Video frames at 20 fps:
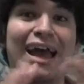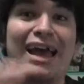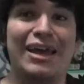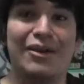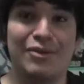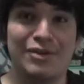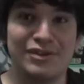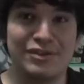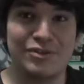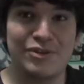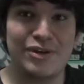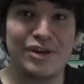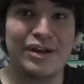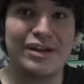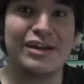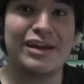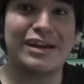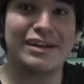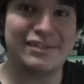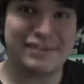Hey, what's going
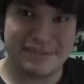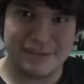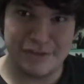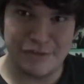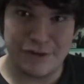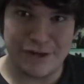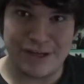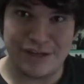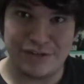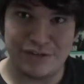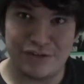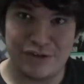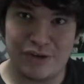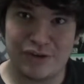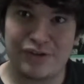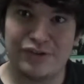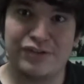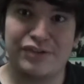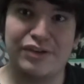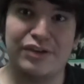on guys? Super Kitchen
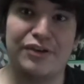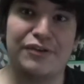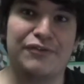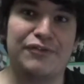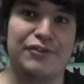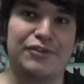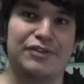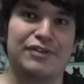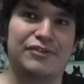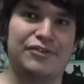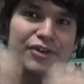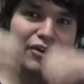Darkness here. First of